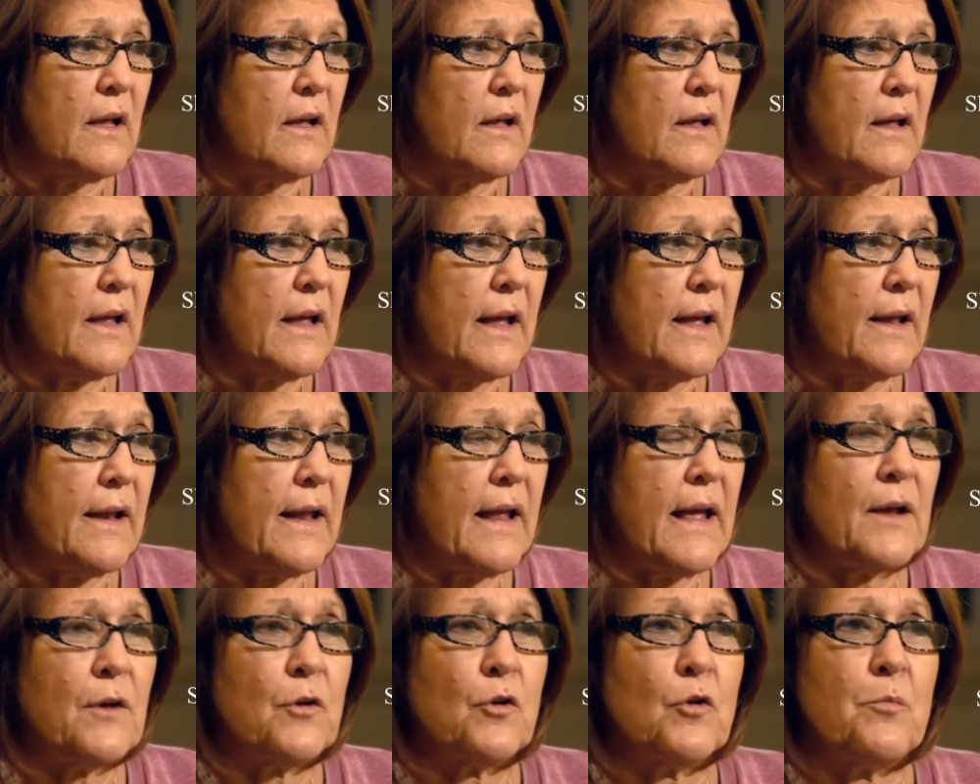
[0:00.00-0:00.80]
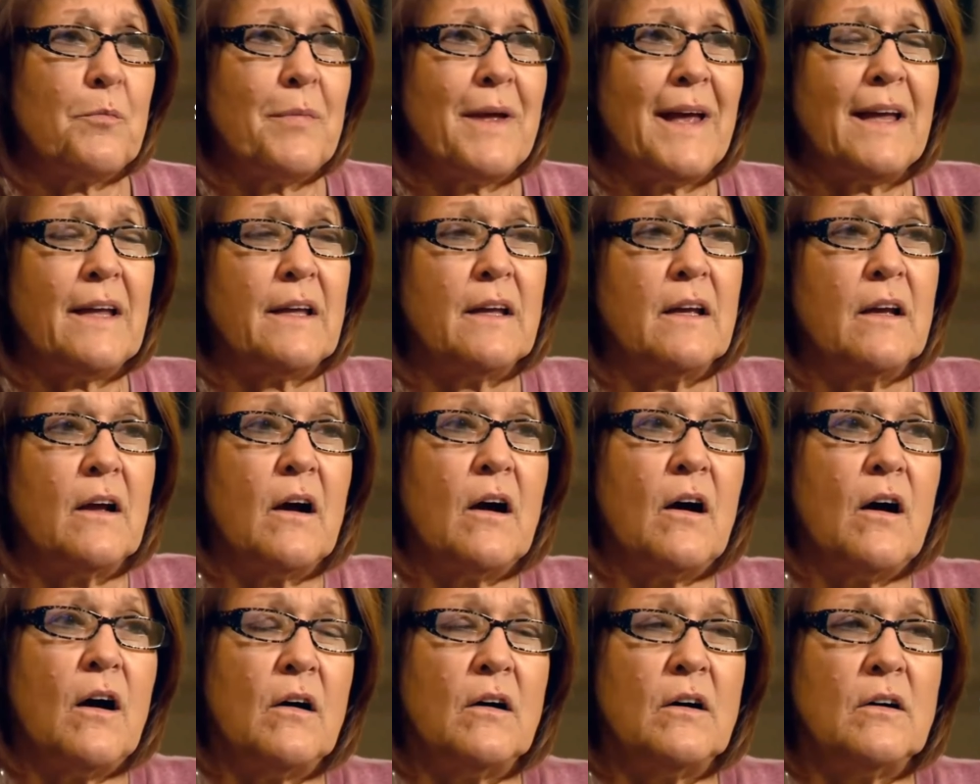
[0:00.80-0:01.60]
at her beck and
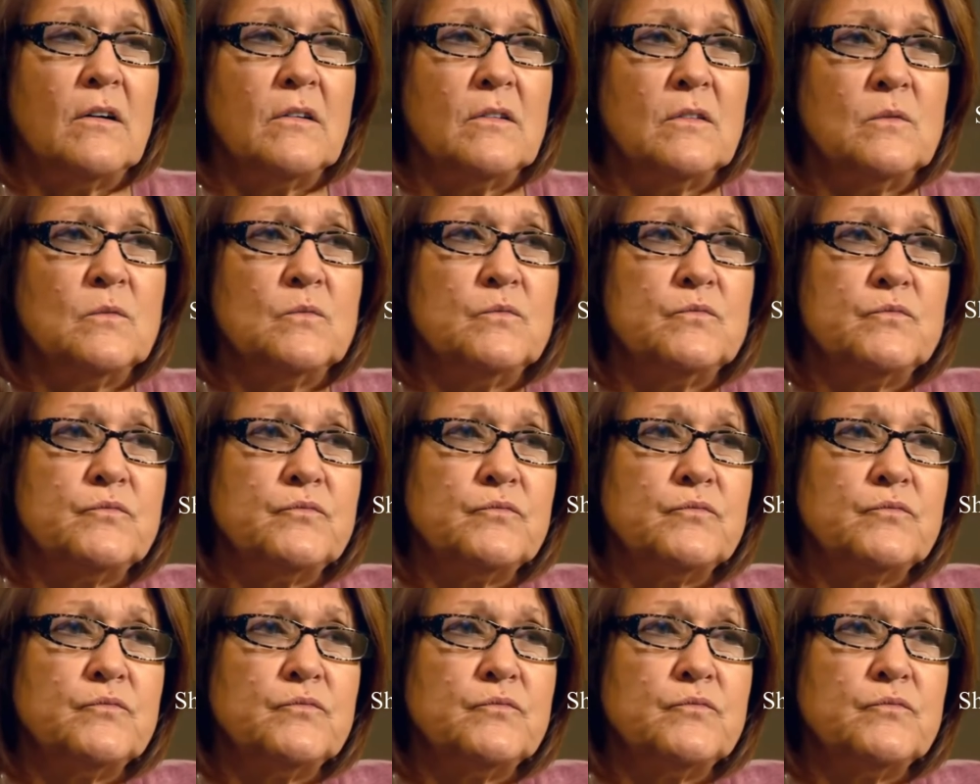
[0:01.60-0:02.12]
call.